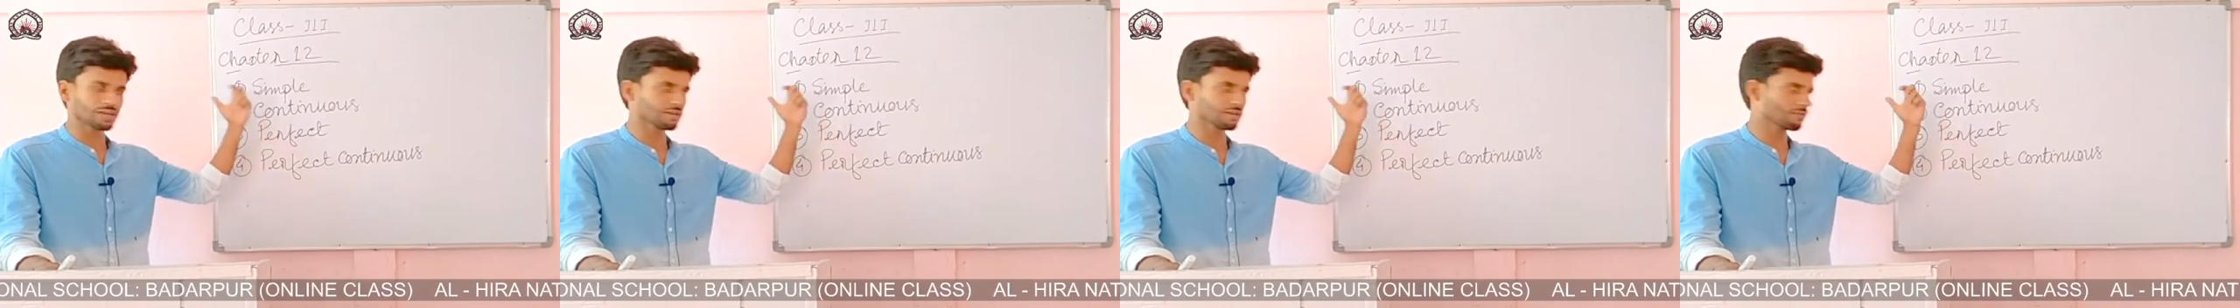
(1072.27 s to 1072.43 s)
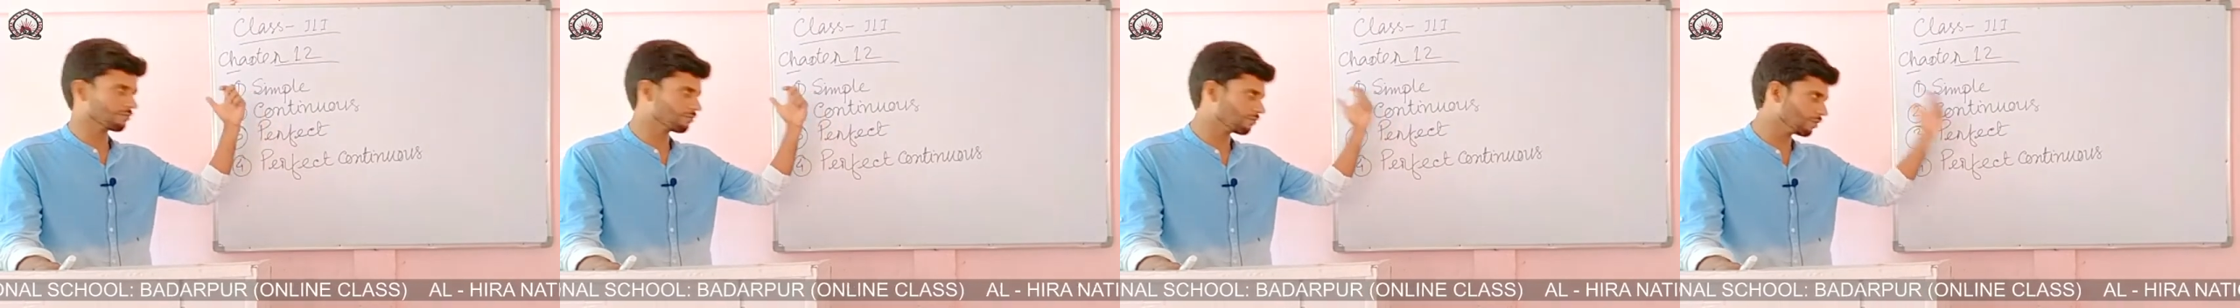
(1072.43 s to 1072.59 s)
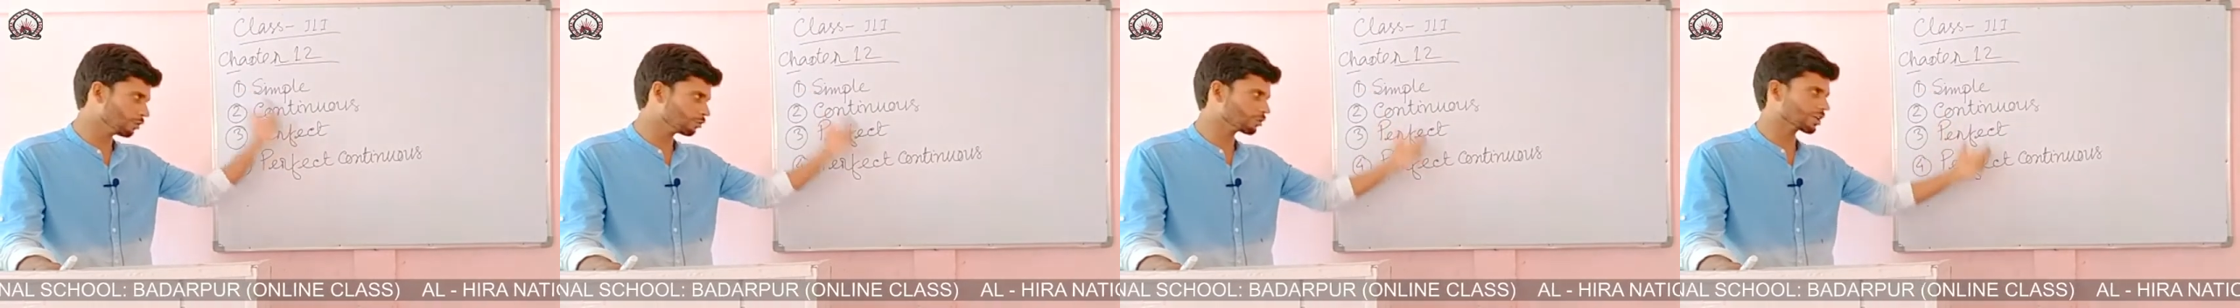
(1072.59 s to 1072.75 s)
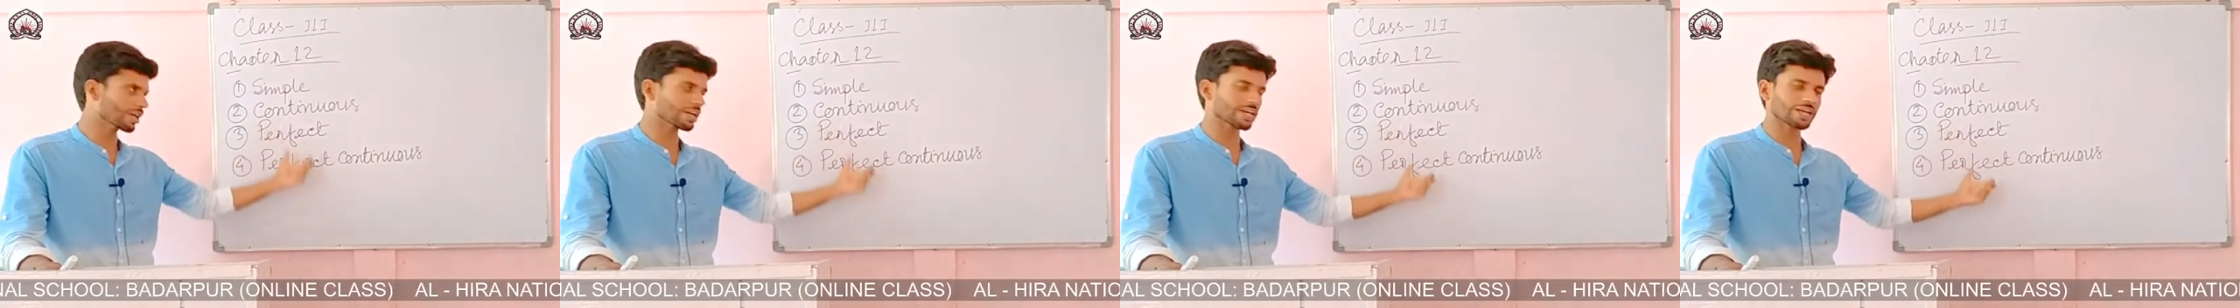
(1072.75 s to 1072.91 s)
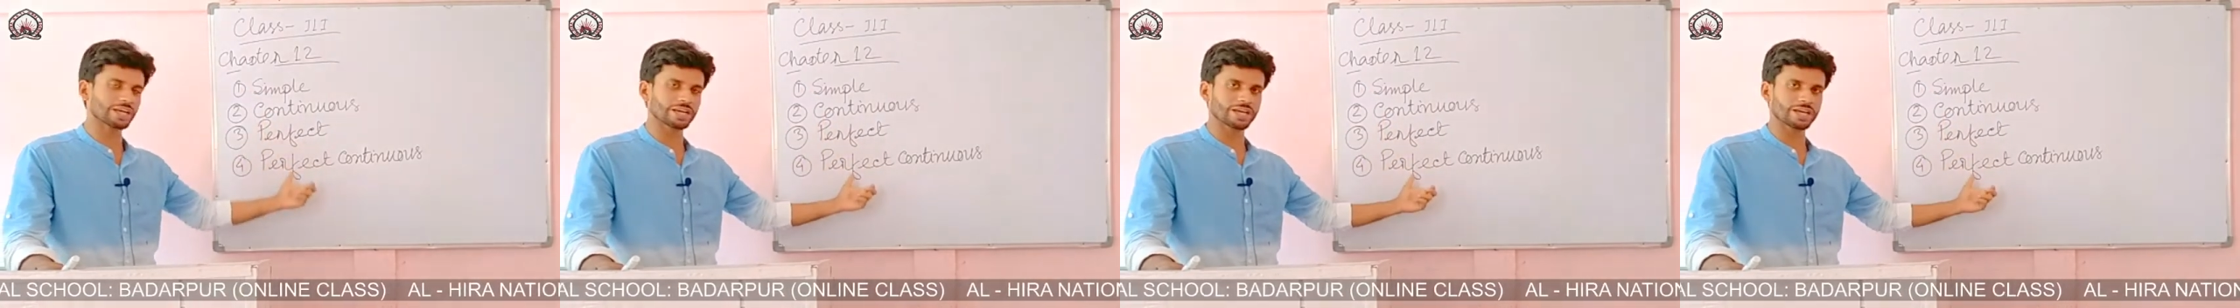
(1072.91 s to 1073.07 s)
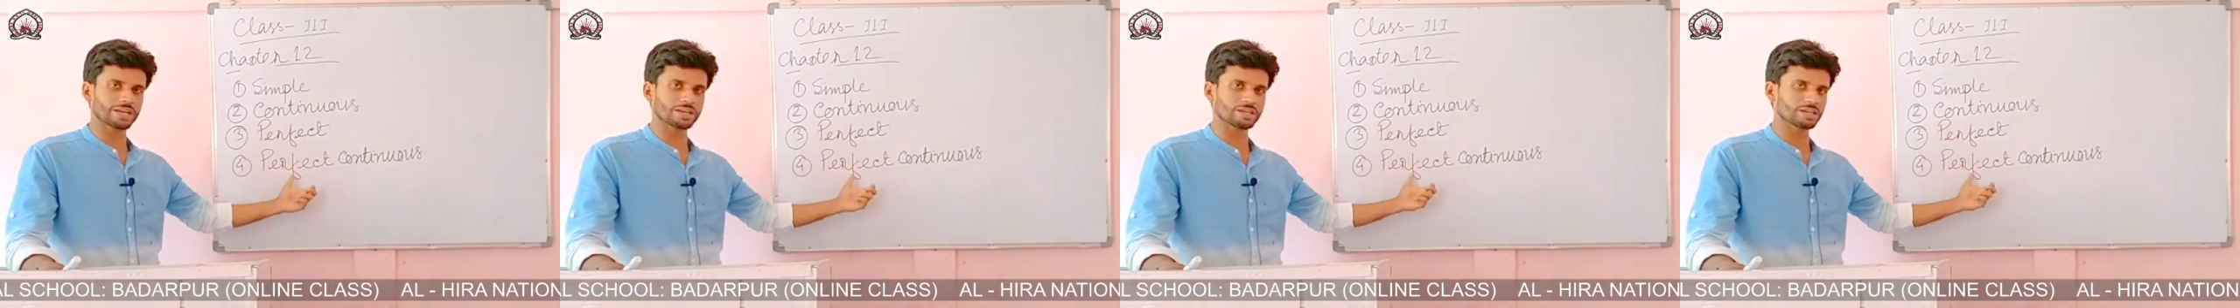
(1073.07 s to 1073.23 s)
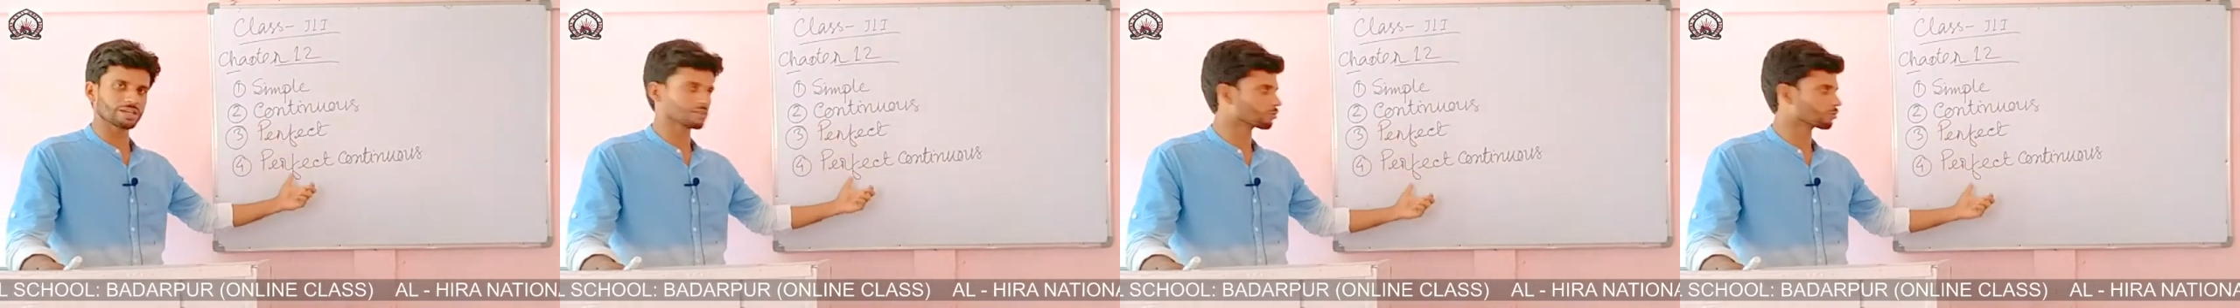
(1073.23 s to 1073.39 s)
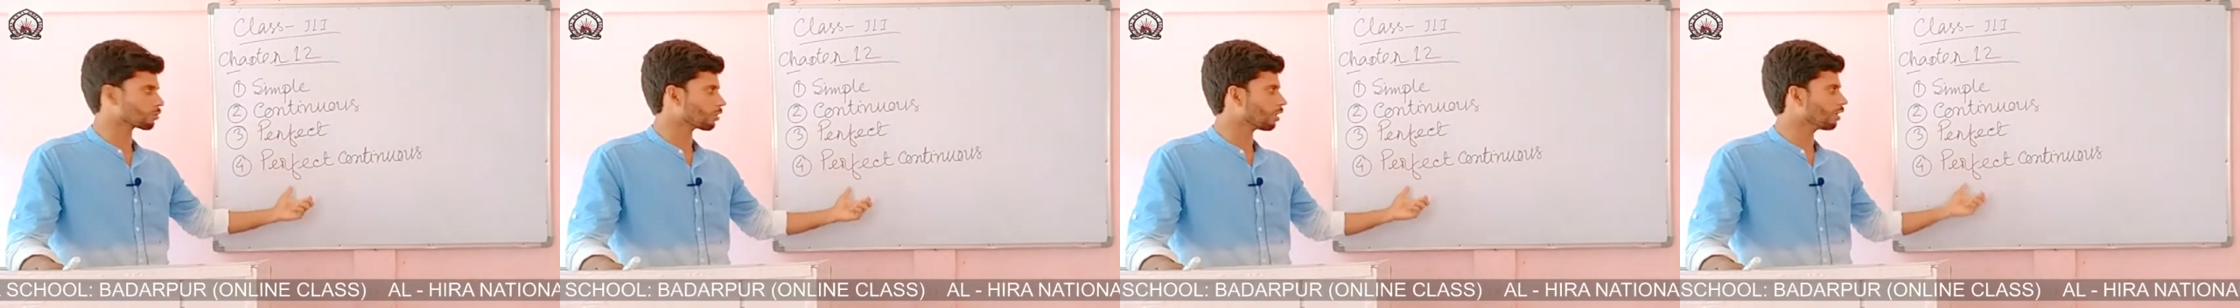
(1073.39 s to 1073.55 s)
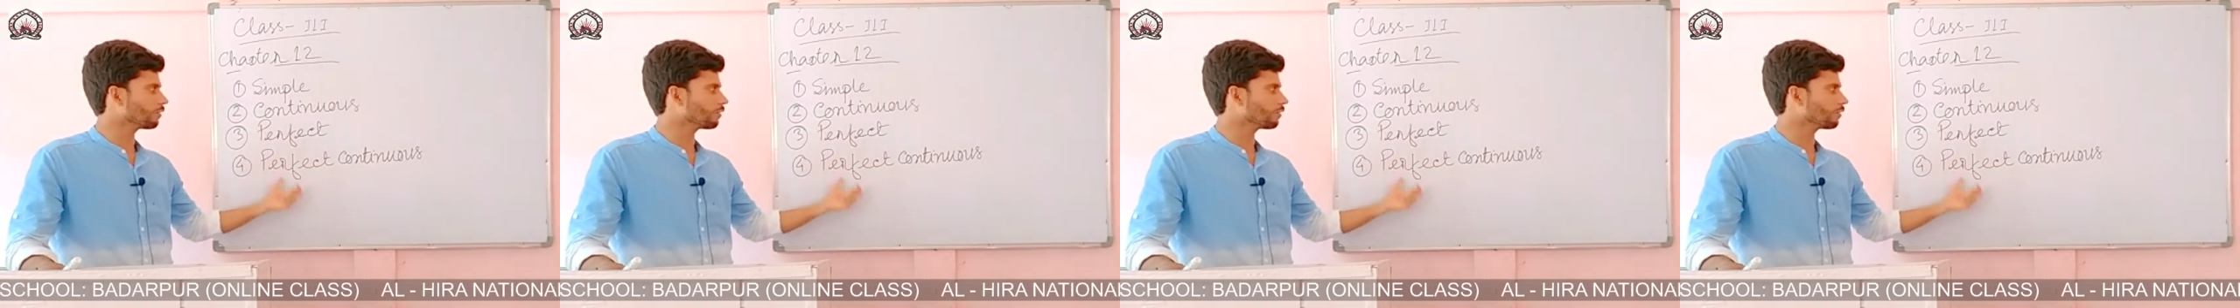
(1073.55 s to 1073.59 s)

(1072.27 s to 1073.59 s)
and future again is